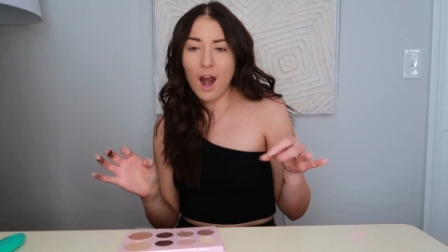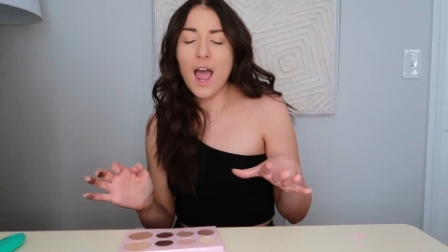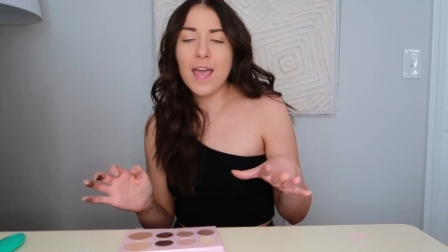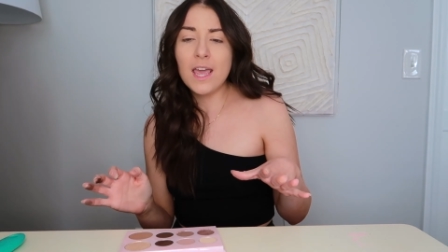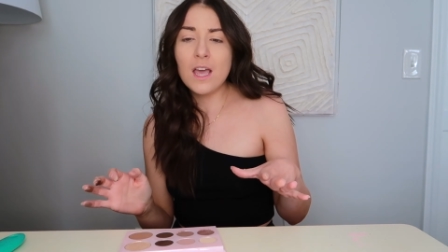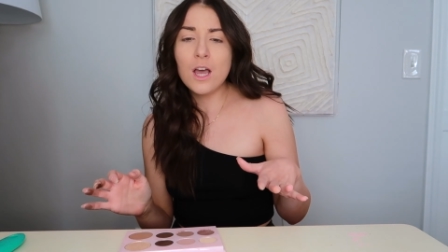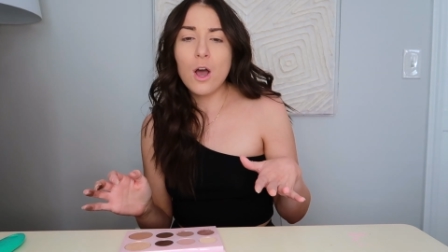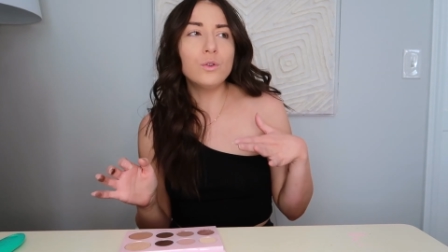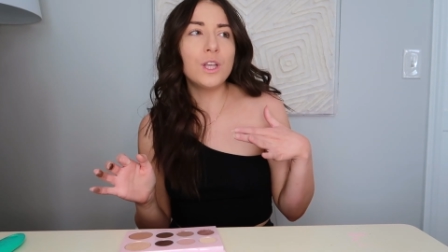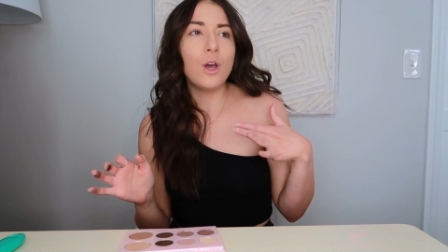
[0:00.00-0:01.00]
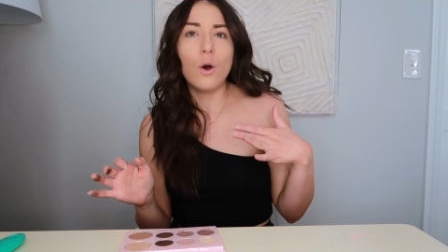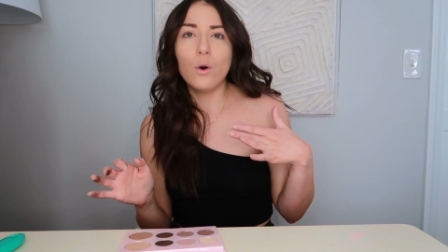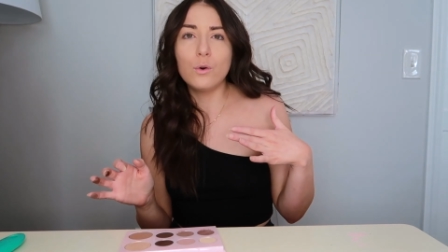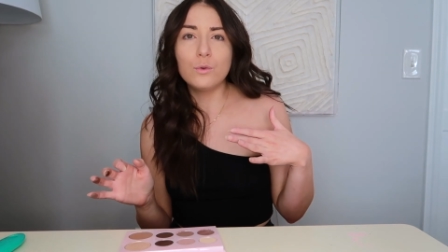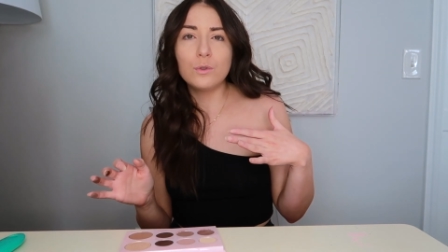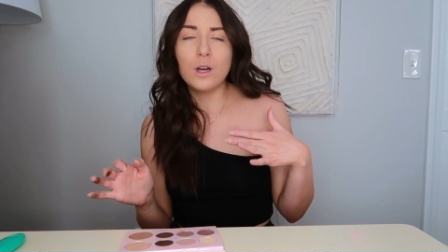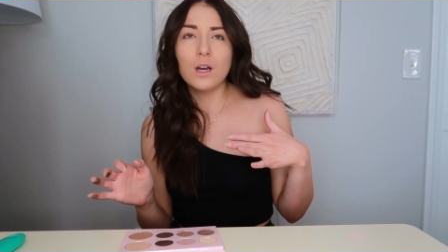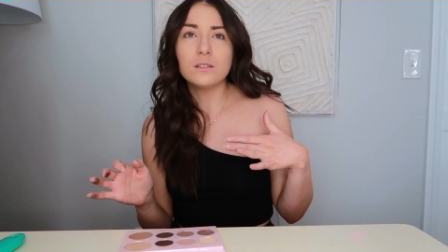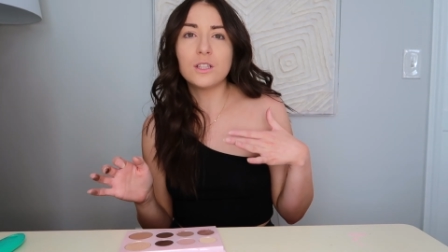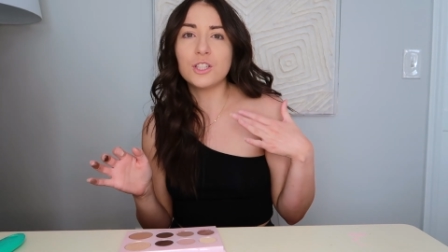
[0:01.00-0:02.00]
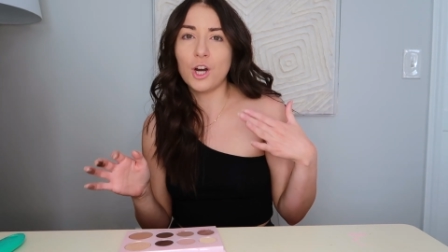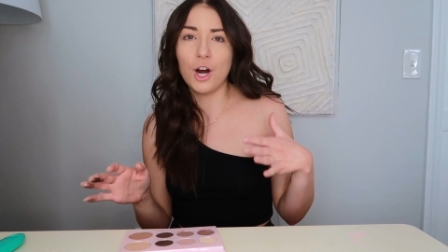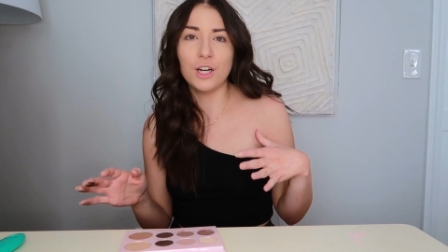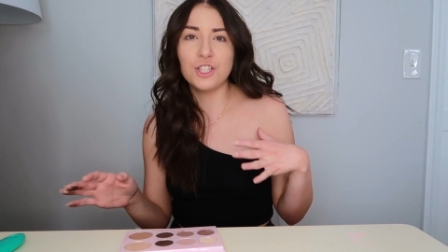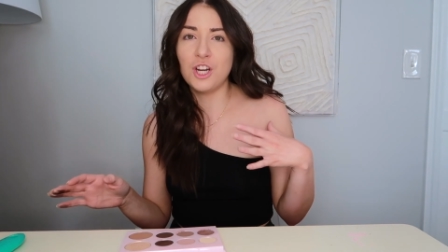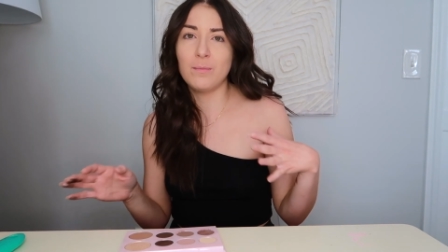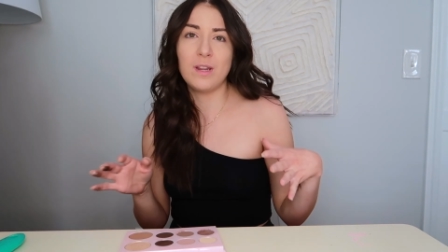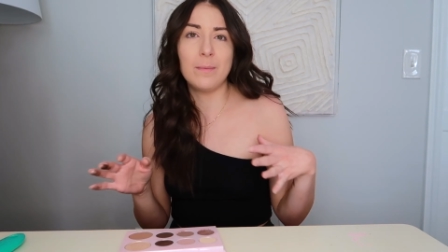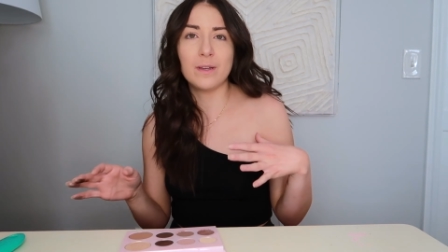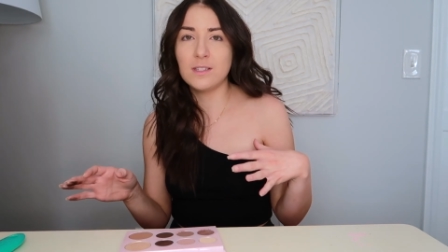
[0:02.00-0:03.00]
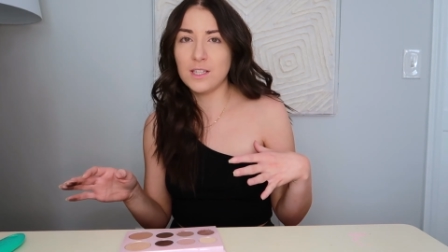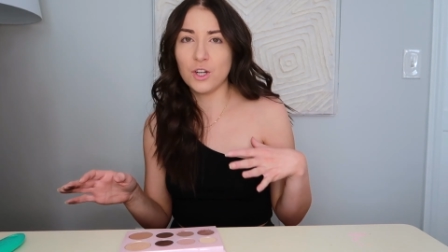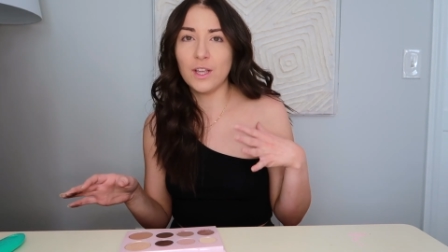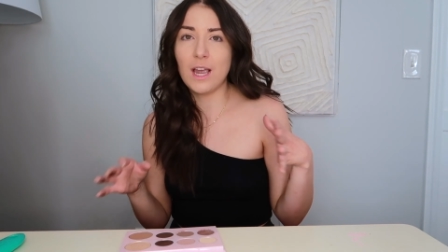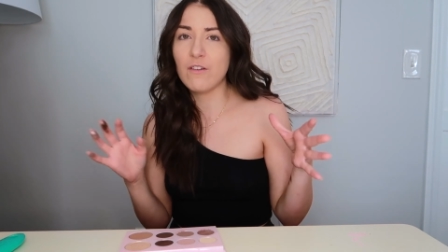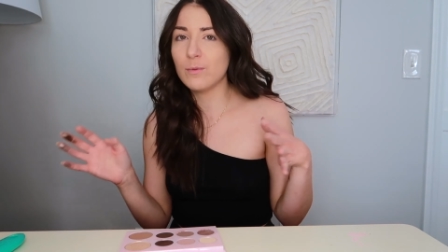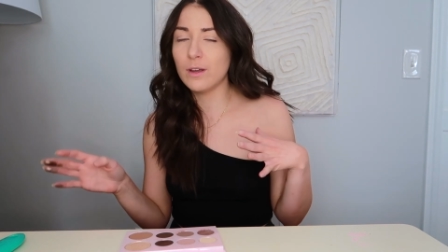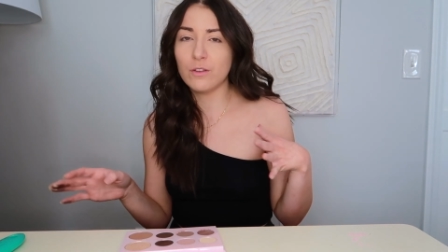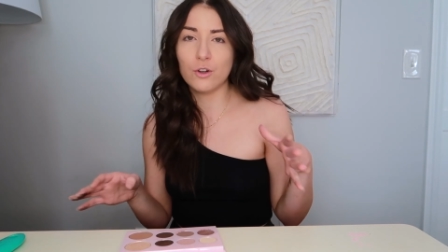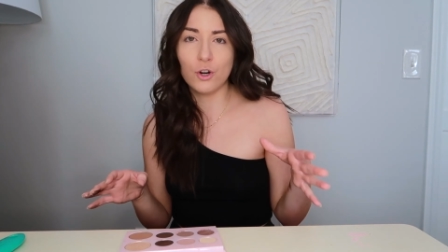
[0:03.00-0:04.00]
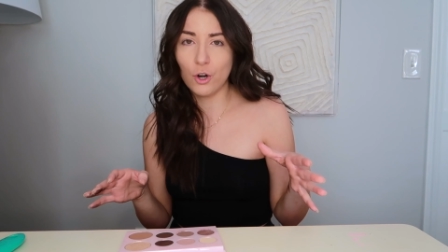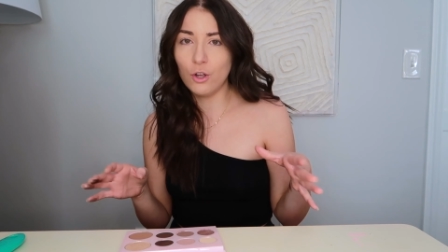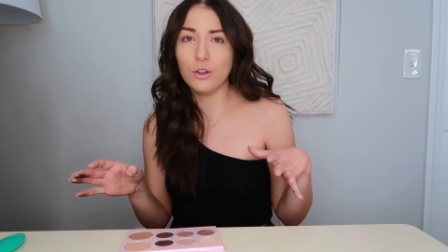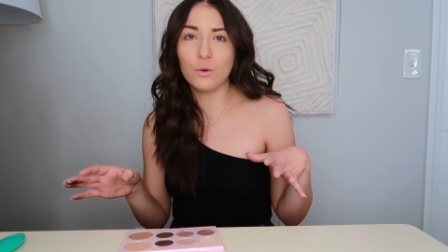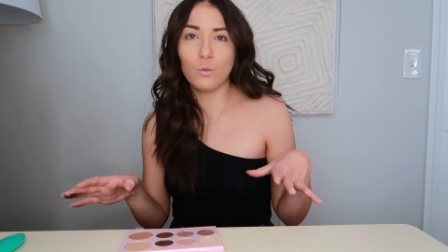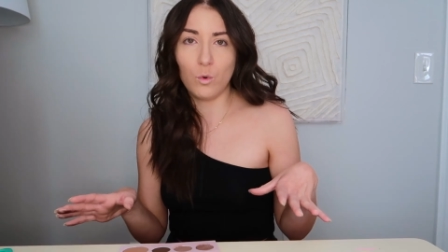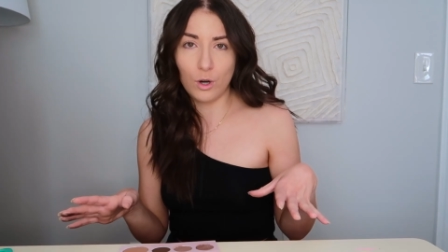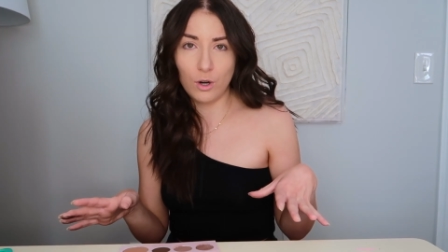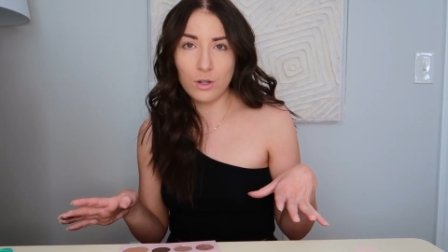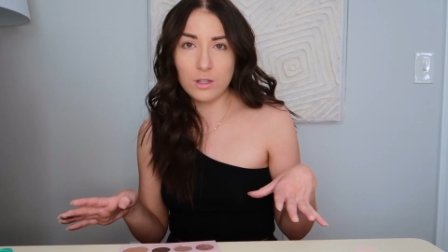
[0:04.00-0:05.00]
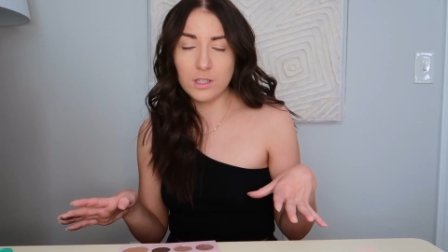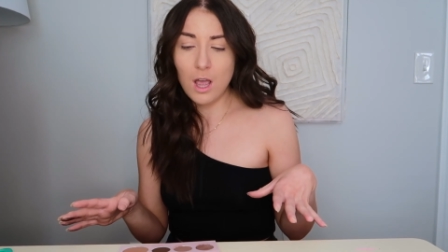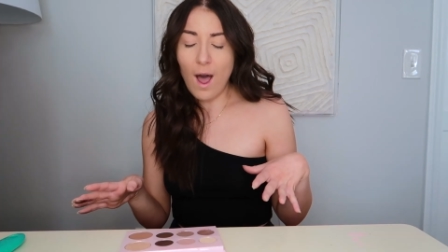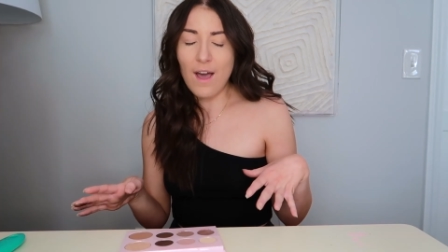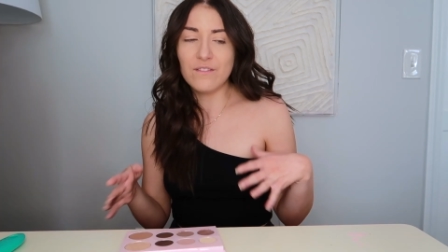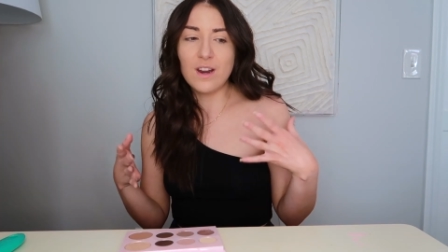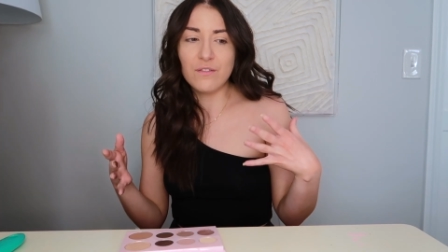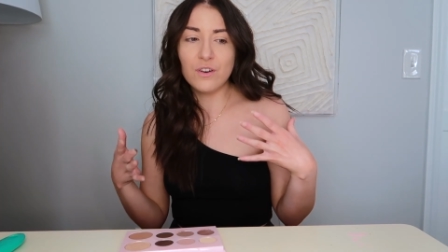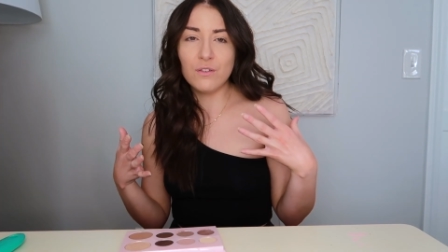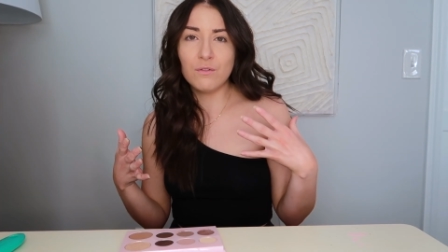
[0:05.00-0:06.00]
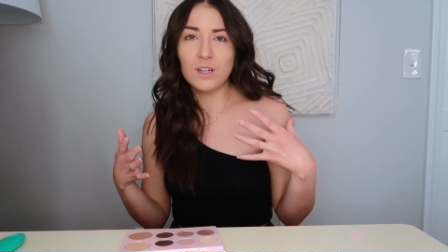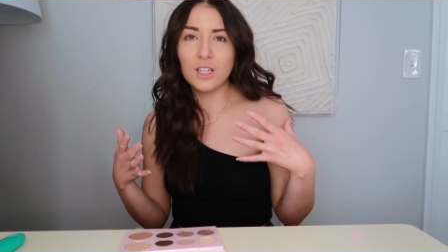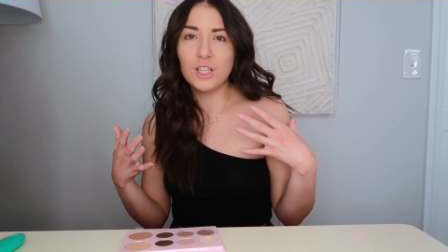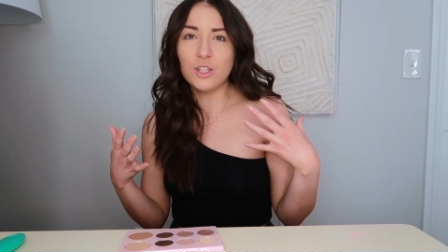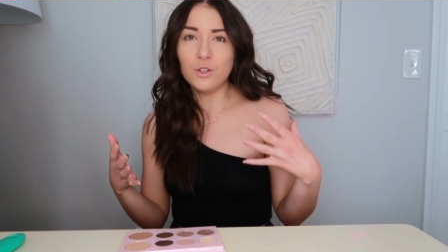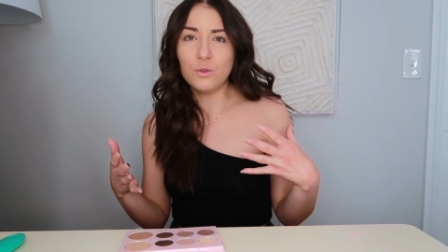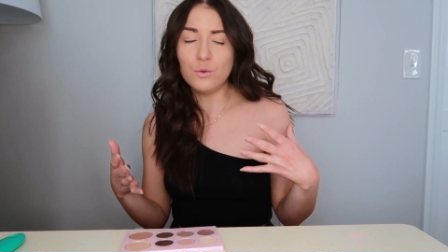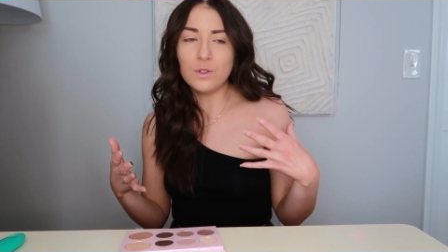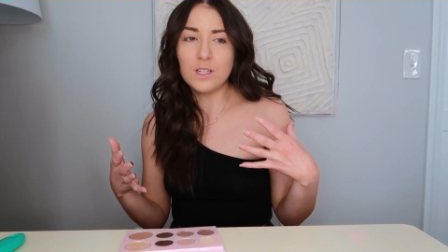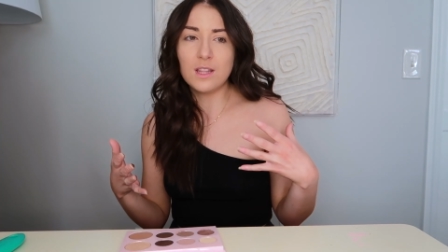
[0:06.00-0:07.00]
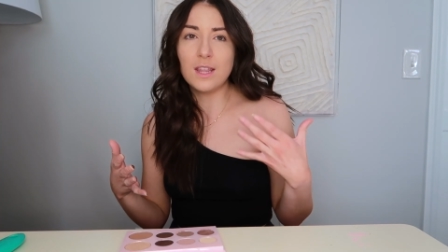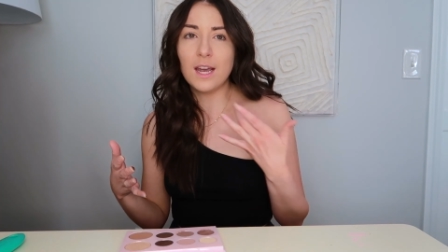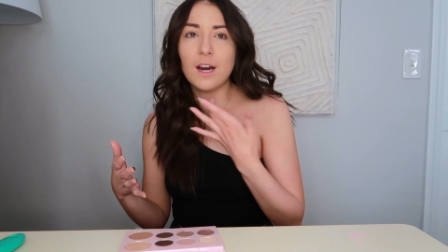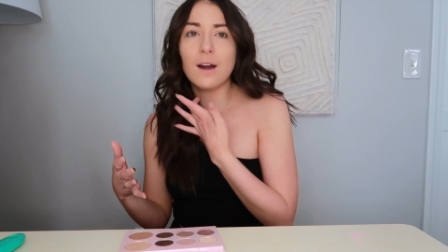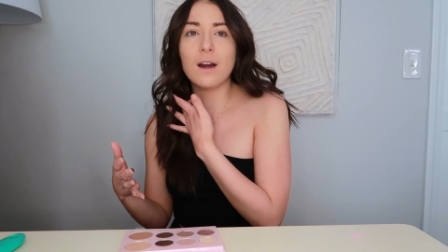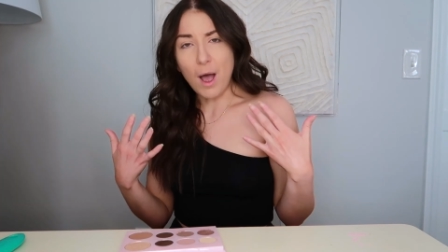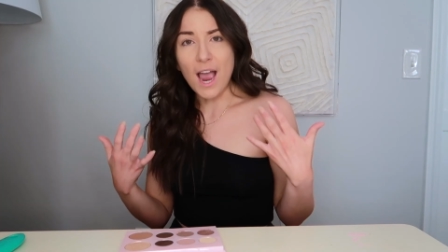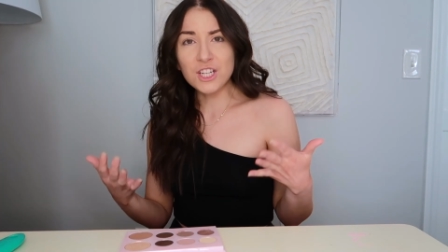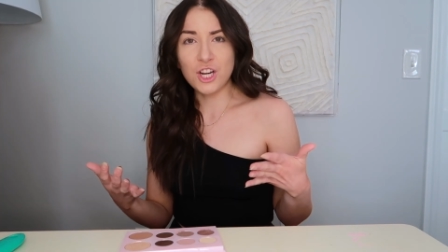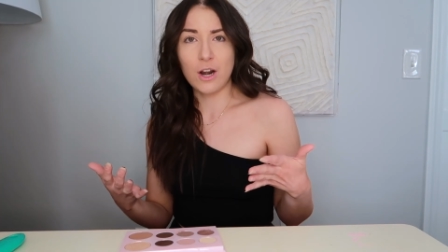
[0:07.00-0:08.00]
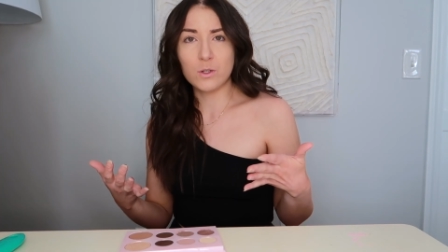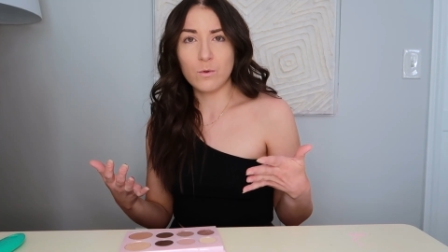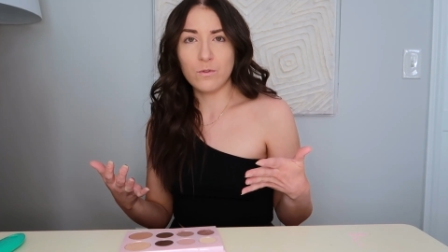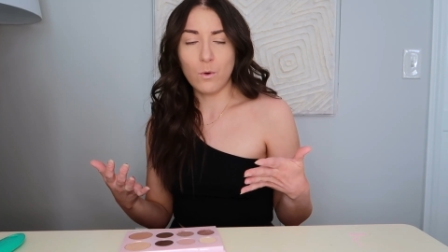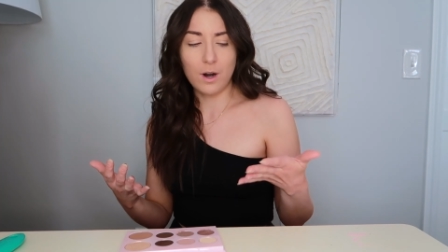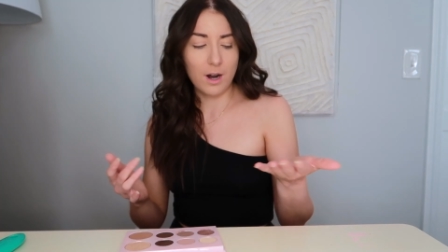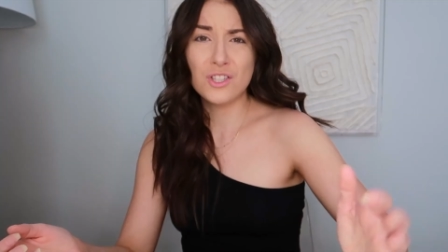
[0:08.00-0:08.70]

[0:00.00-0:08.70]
I only own the Tarte Shape Tape Concealer like every other girl in the world. I've never really used their eyeshadows before.